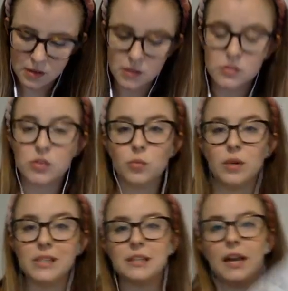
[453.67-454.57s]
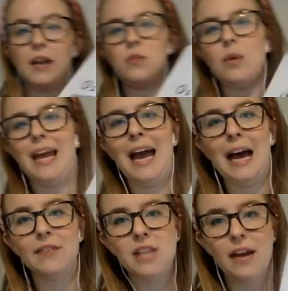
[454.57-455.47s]
So once again, we
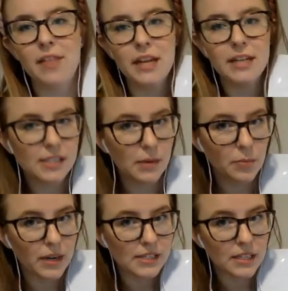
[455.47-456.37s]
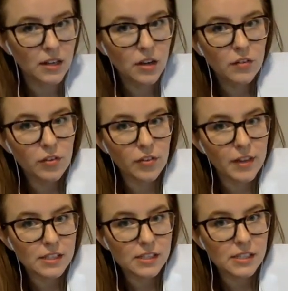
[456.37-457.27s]
have to have that enzyme present for
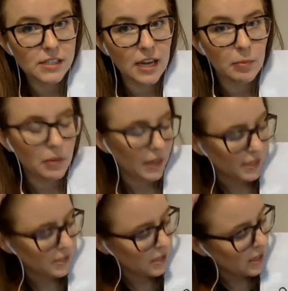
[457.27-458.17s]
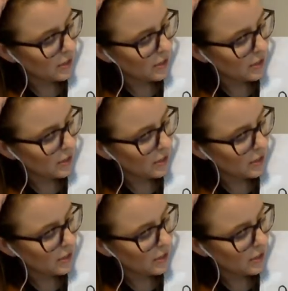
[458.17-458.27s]
this to take place.